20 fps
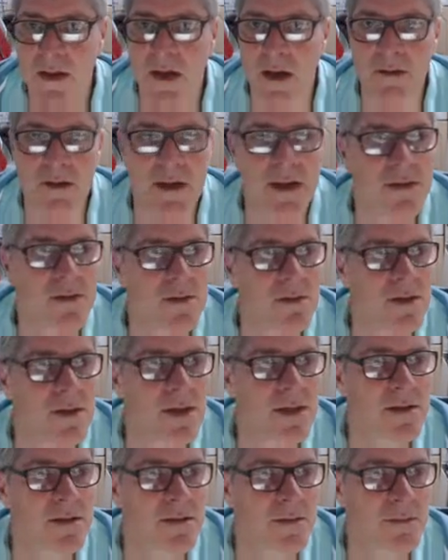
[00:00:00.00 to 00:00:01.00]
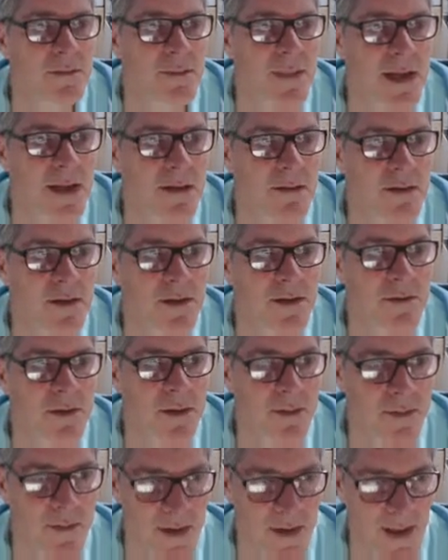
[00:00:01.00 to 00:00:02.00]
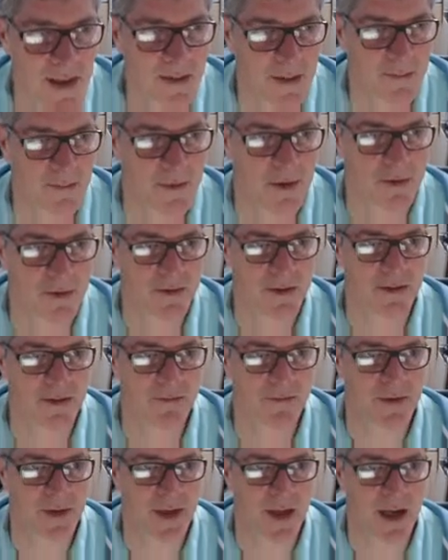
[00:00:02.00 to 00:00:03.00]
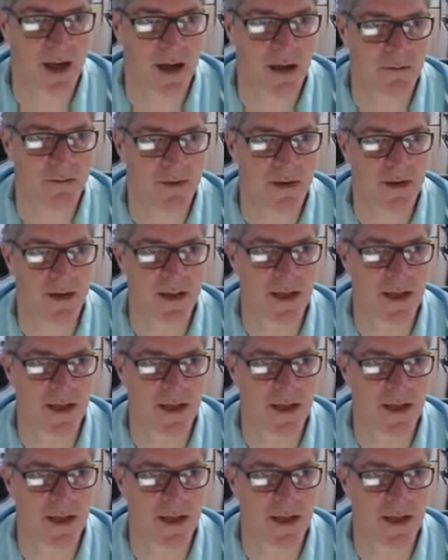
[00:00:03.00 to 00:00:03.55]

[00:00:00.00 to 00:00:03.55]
I really do need to mount this webcam on something other